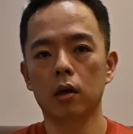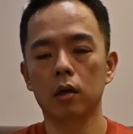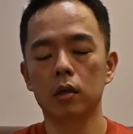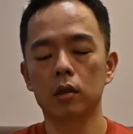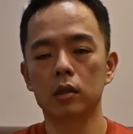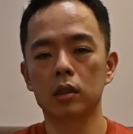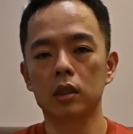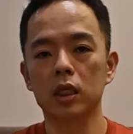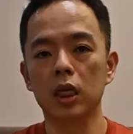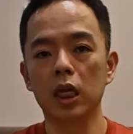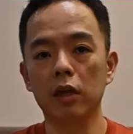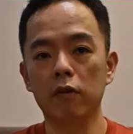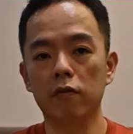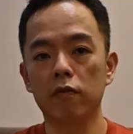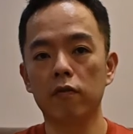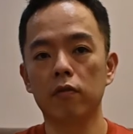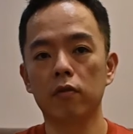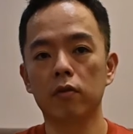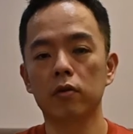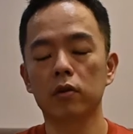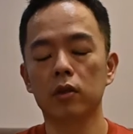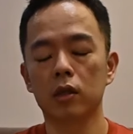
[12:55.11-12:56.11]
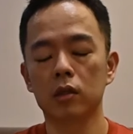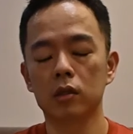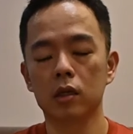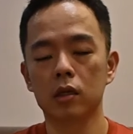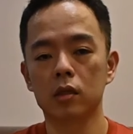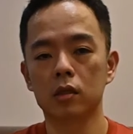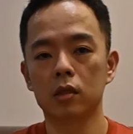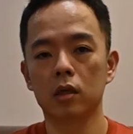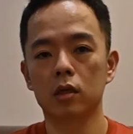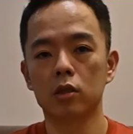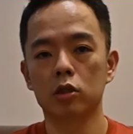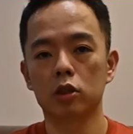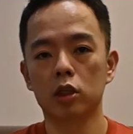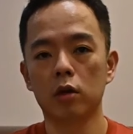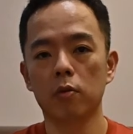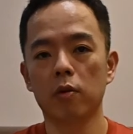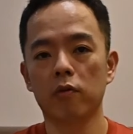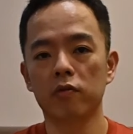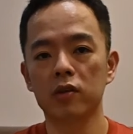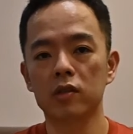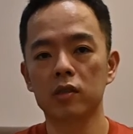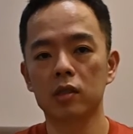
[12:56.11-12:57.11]
sleeve, the shape
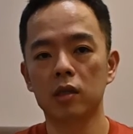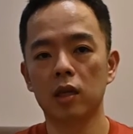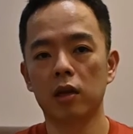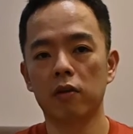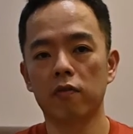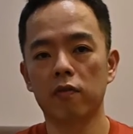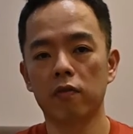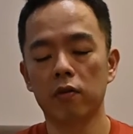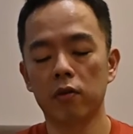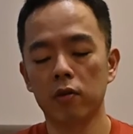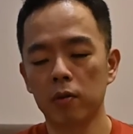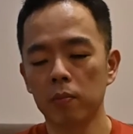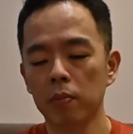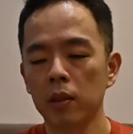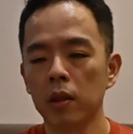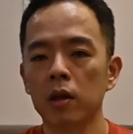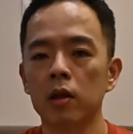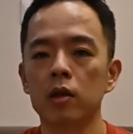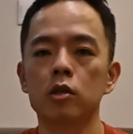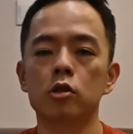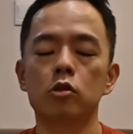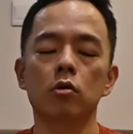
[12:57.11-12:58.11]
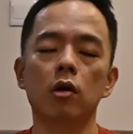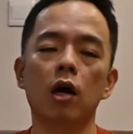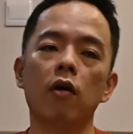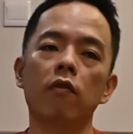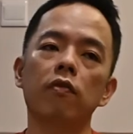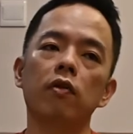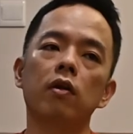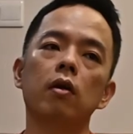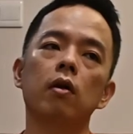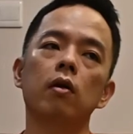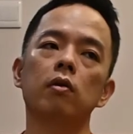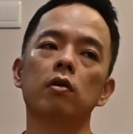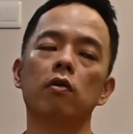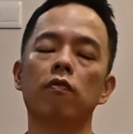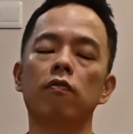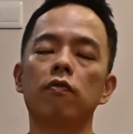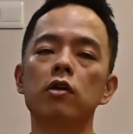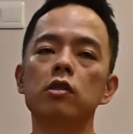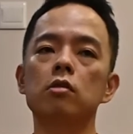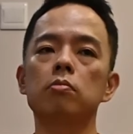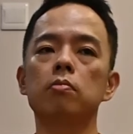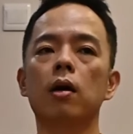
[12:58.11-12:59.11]
of a sleeve. So after the
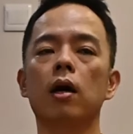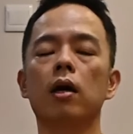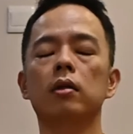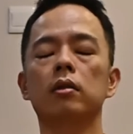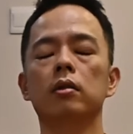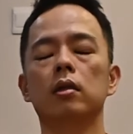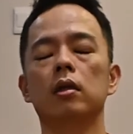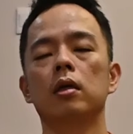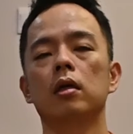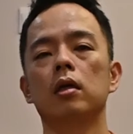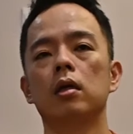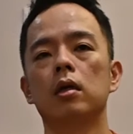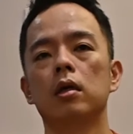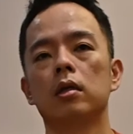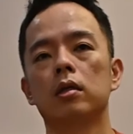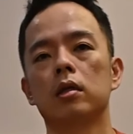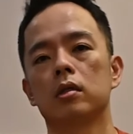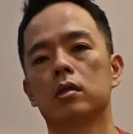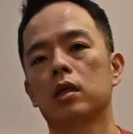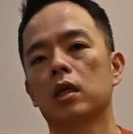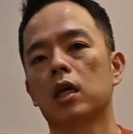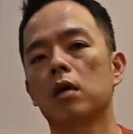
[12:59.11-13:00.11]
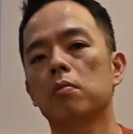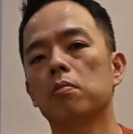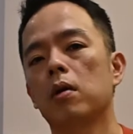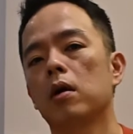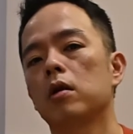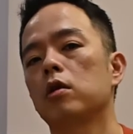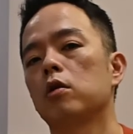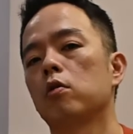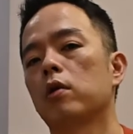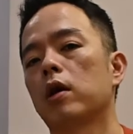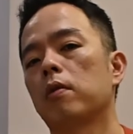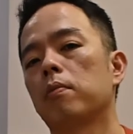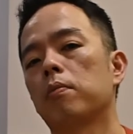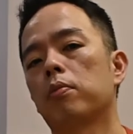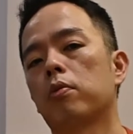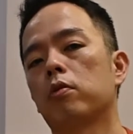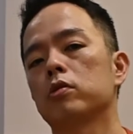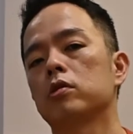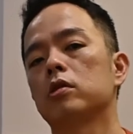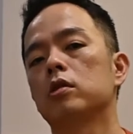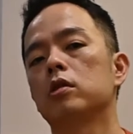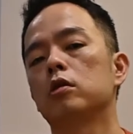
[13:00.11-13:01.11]
first month, the second month, you can
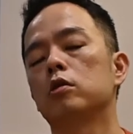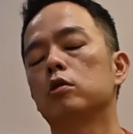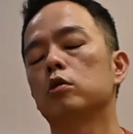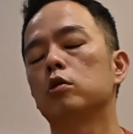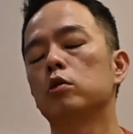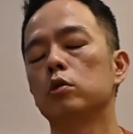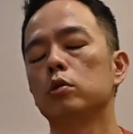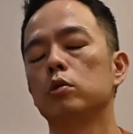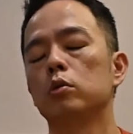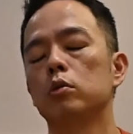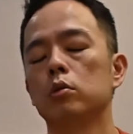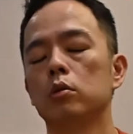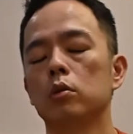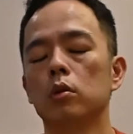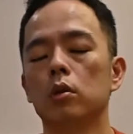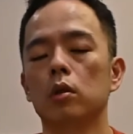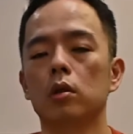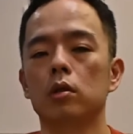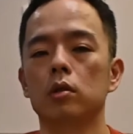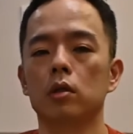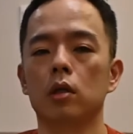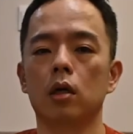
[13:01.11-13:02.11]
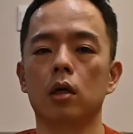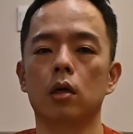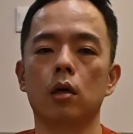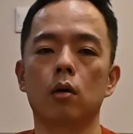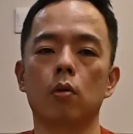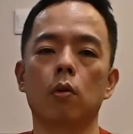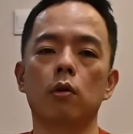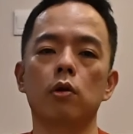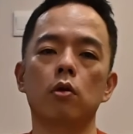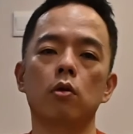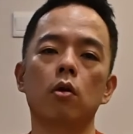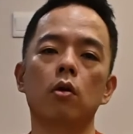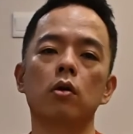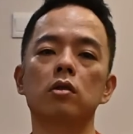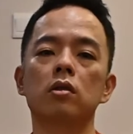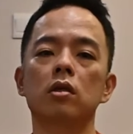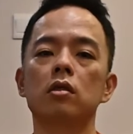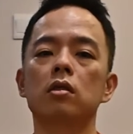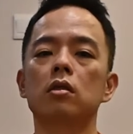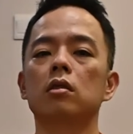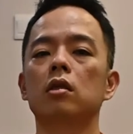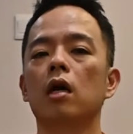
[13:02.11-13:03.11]
proceed to what you call the
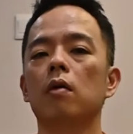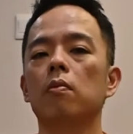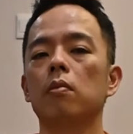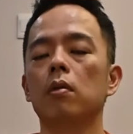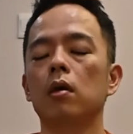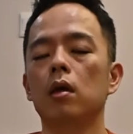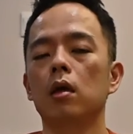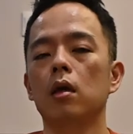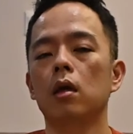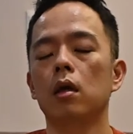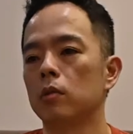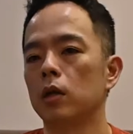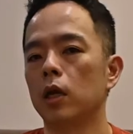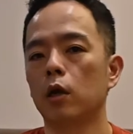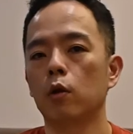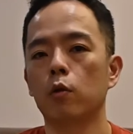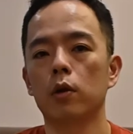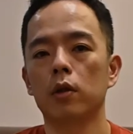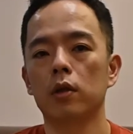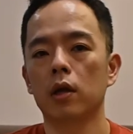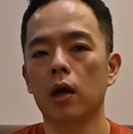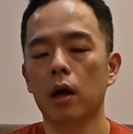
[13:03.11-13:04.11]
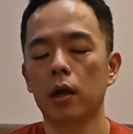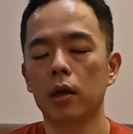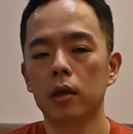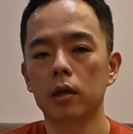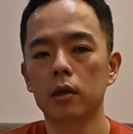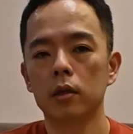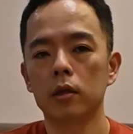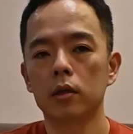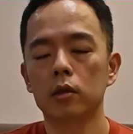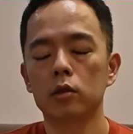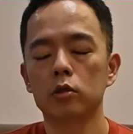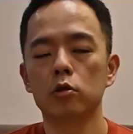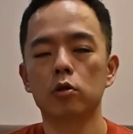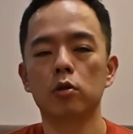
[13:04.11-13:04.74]
semi-liquid diet. So